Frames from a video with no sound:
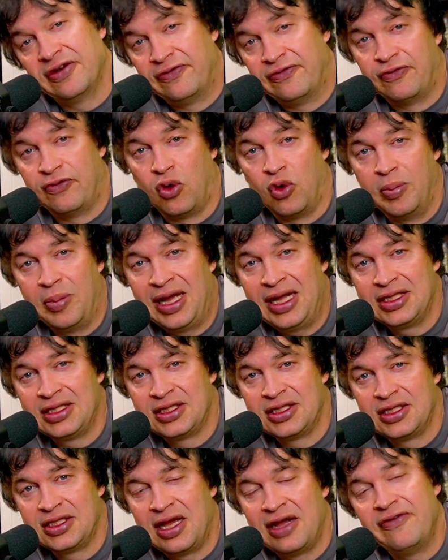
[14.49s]

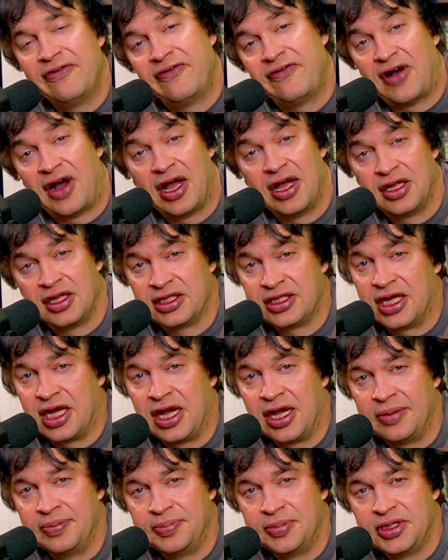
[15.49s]
formats and file
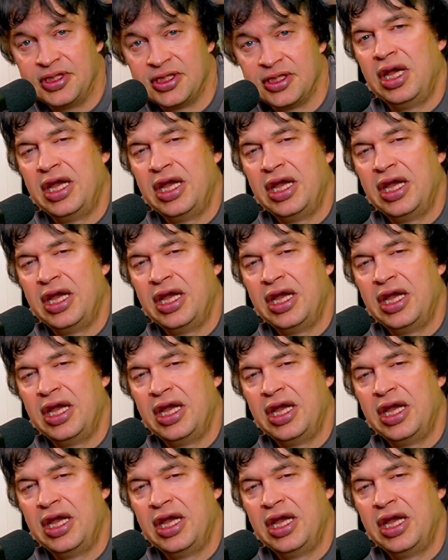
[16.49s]
types.